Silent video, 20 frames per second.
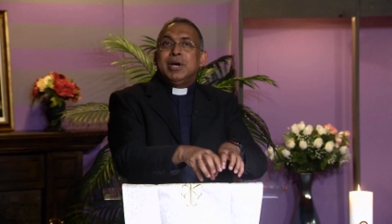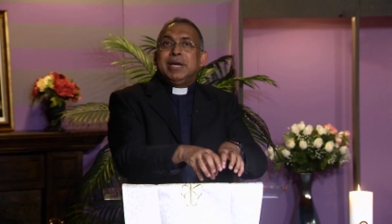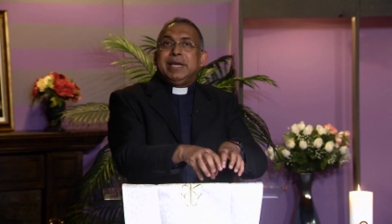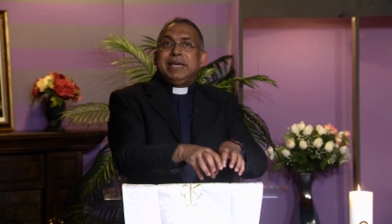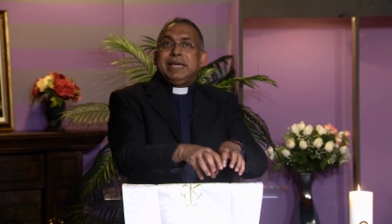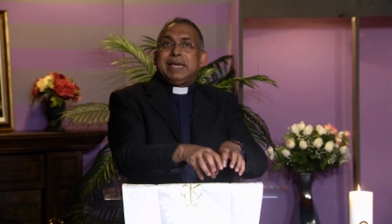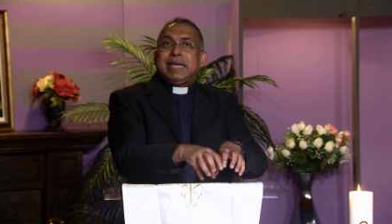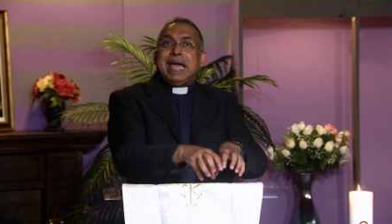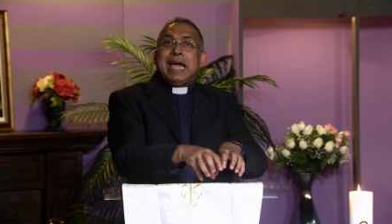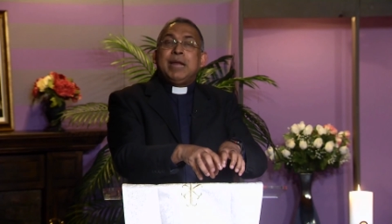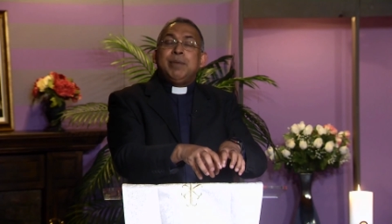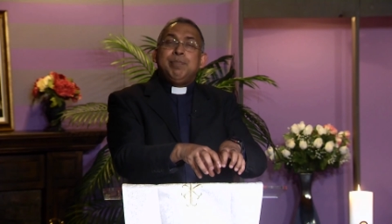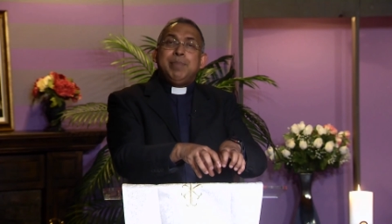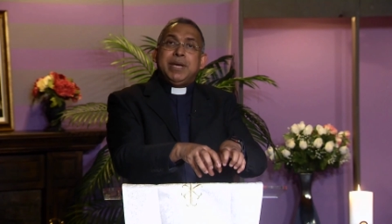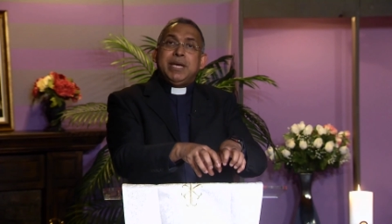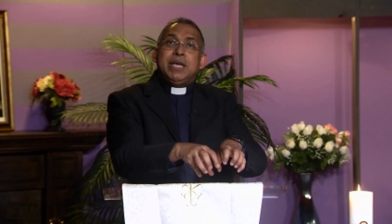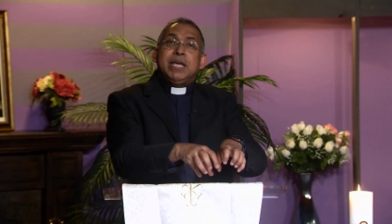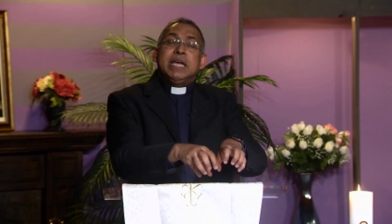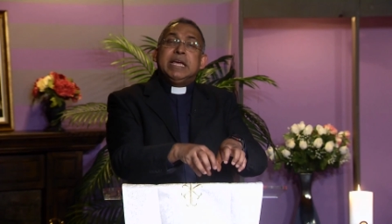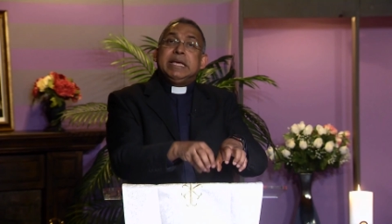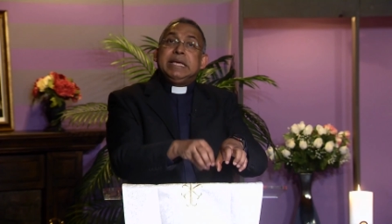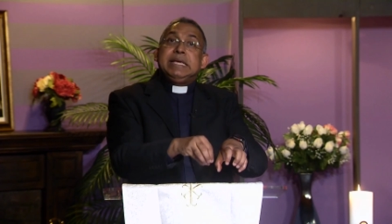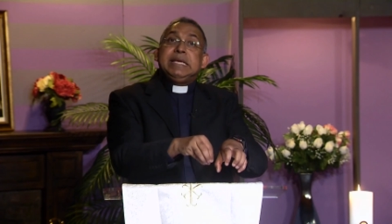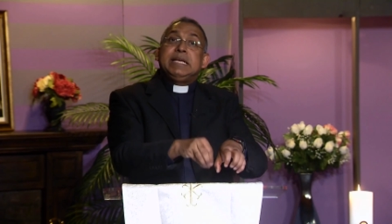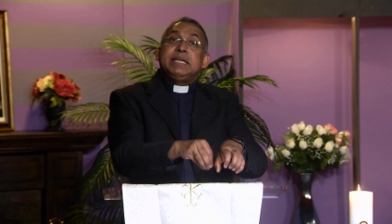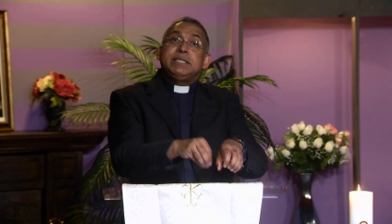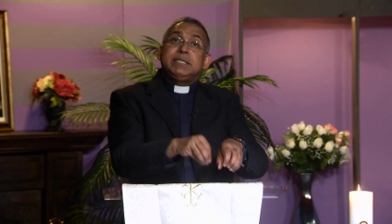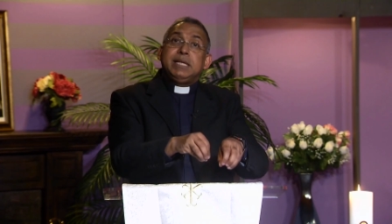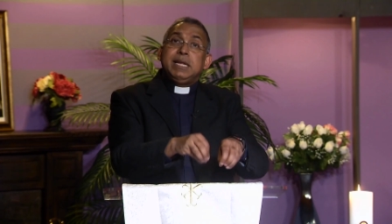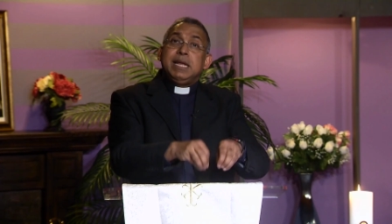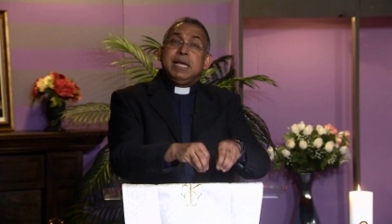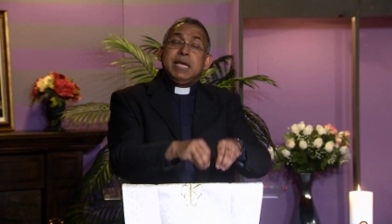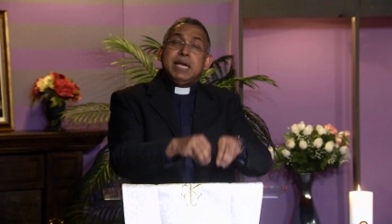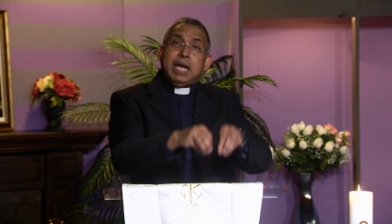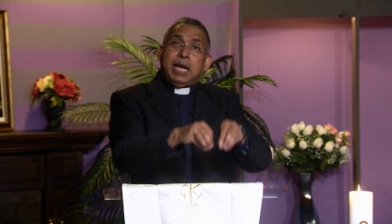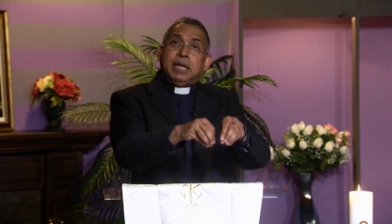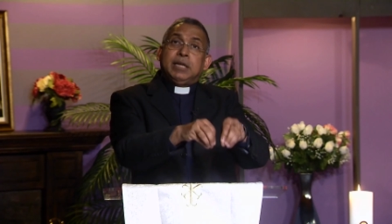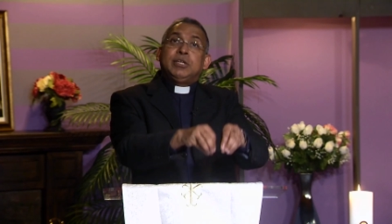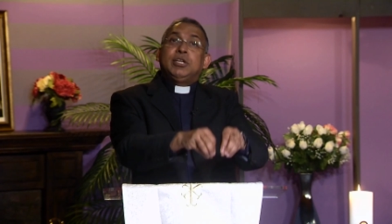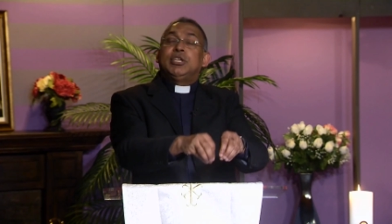it can be easily
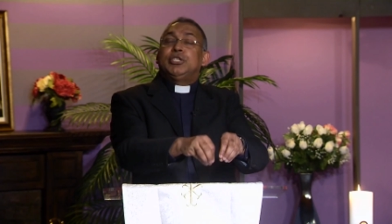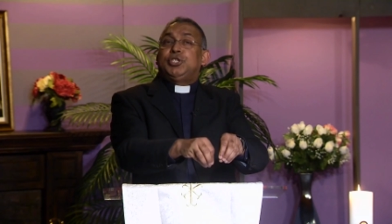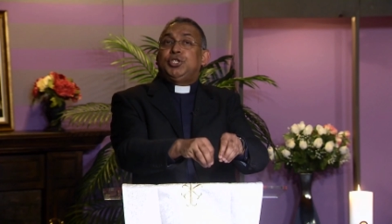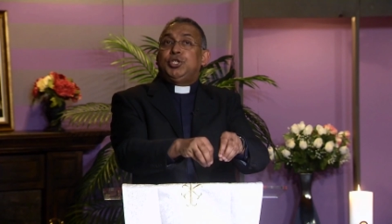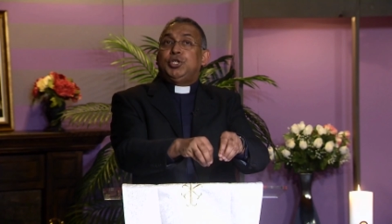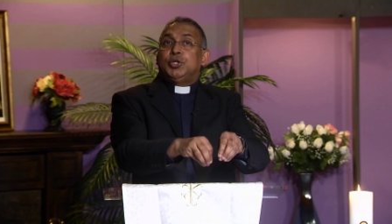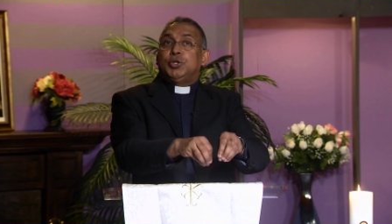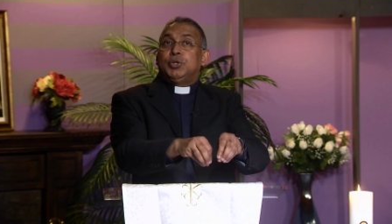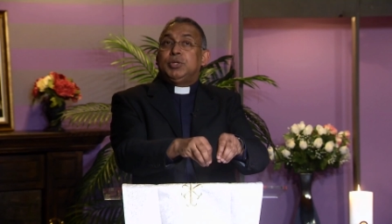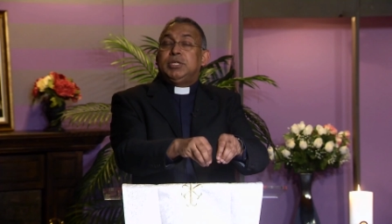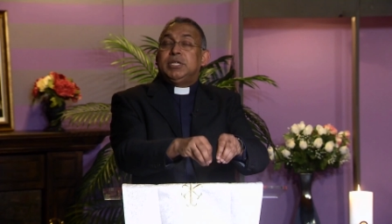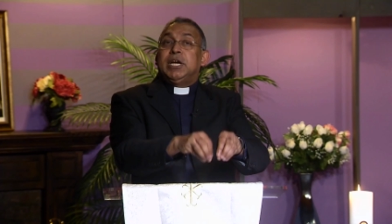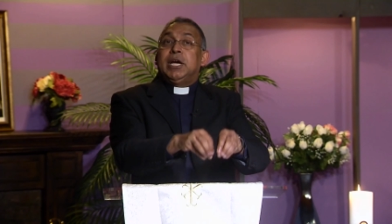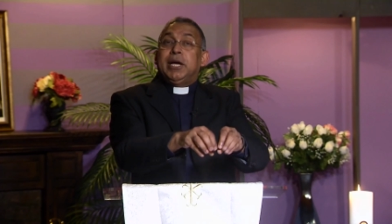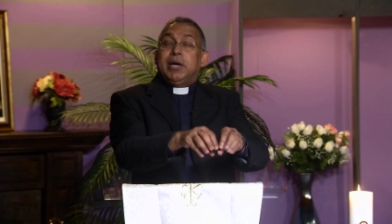understood